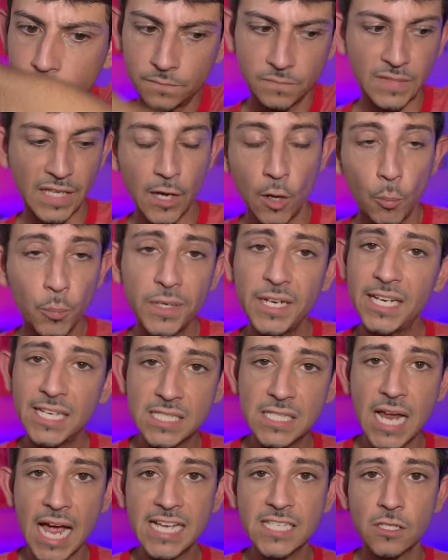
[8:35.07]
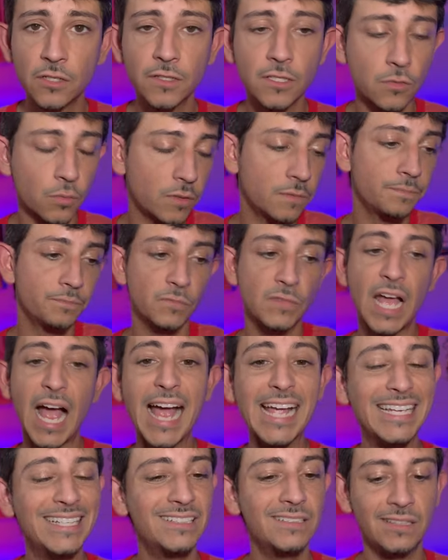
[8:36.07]
The opening is nice on this one.
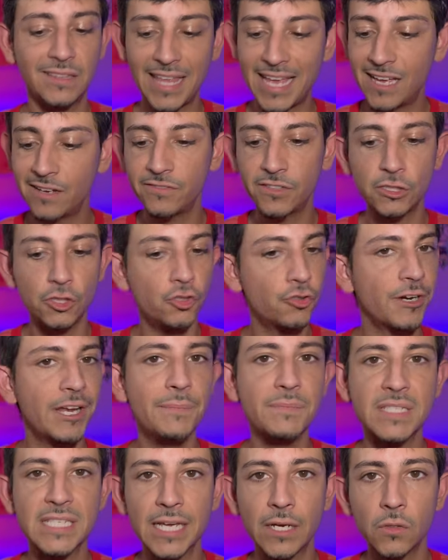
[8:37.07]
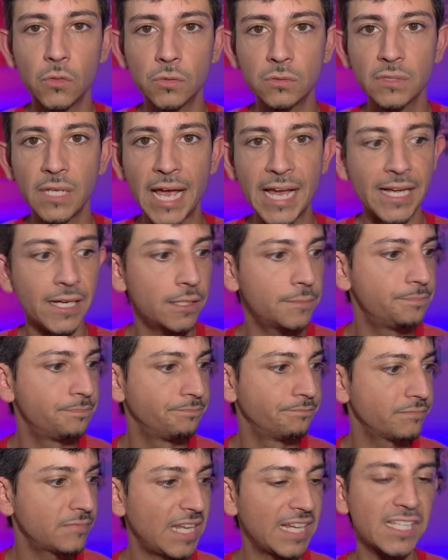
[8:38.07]
I think of a dreamsicle like a
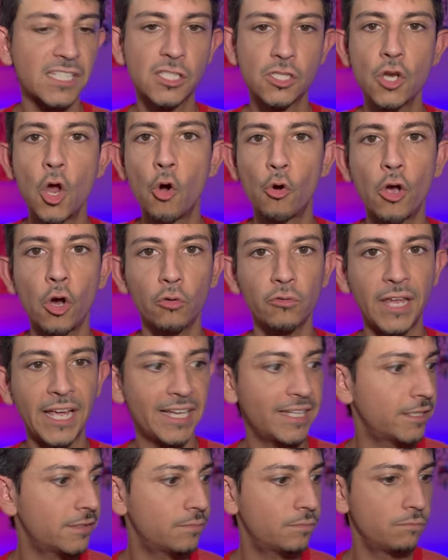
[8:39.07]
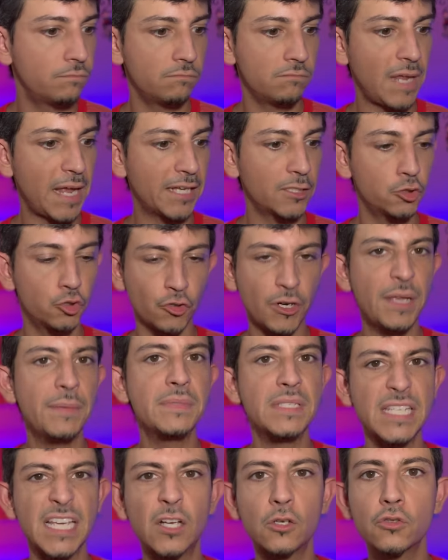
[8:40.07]
like a snow cone, like a like a
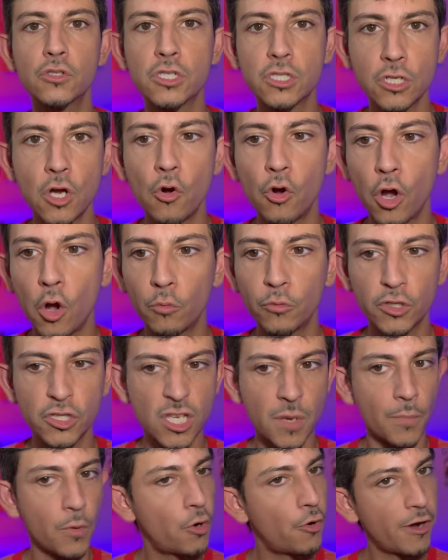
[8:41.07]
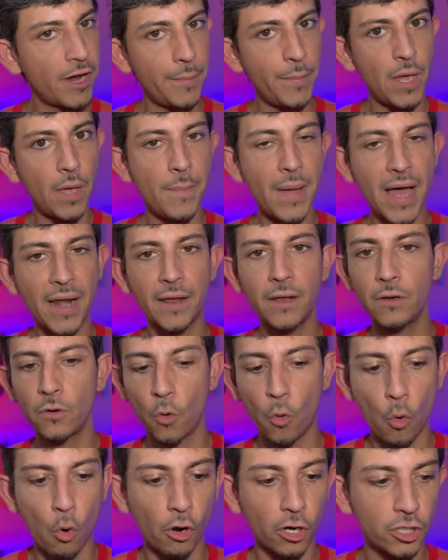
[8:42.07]
dreamsicle snow cone. There's something creamy about it.
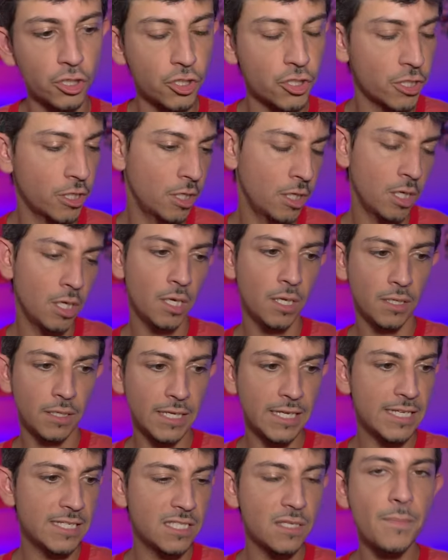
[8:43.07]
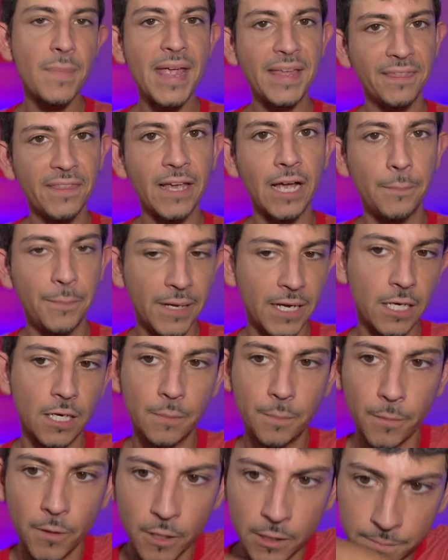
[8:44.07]
Orange is the main thing I pick
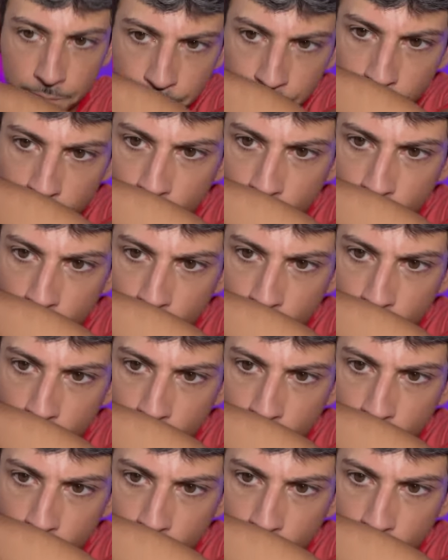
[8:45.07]
up on.